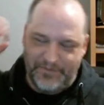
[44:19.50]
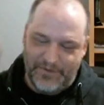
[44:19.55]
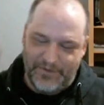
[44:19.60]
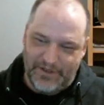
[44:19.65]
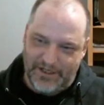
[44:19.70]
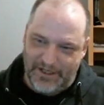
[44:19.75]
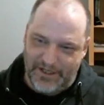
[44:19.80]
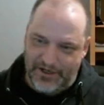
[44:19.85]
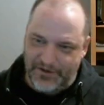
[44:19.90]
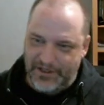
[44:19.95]

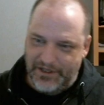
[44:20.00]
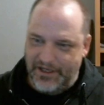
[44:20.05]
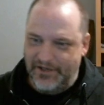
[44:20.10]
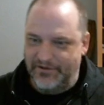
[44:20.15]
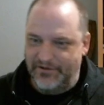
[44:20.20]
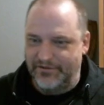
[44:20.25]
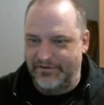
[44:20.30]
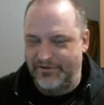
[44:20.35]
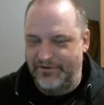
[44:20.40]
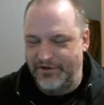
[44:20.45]
you know,
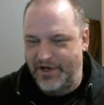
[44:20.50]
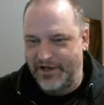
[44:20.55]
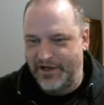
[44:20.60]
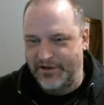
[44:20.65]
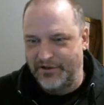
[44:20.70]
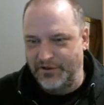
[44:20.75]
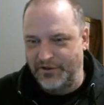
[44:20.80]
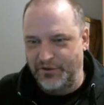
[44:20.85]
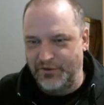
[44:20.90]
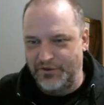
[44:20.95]
they're not
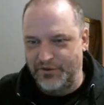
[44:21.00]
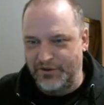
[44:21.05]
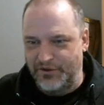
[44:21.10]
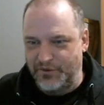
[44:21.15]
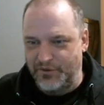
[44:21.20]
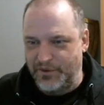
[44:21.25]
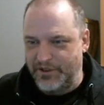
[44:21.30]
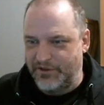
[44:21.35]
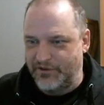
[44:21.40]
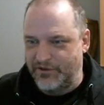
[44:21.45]
glued to
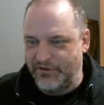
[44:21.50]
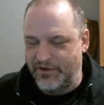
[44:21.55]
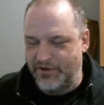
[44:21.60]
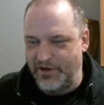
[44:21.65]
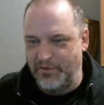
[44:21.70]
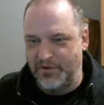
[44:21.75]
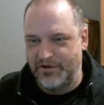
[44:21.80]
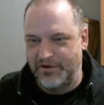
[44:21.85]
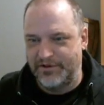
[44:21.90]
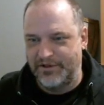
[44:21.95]
Twitch
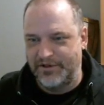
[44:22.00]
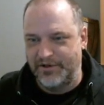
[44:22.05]
streamers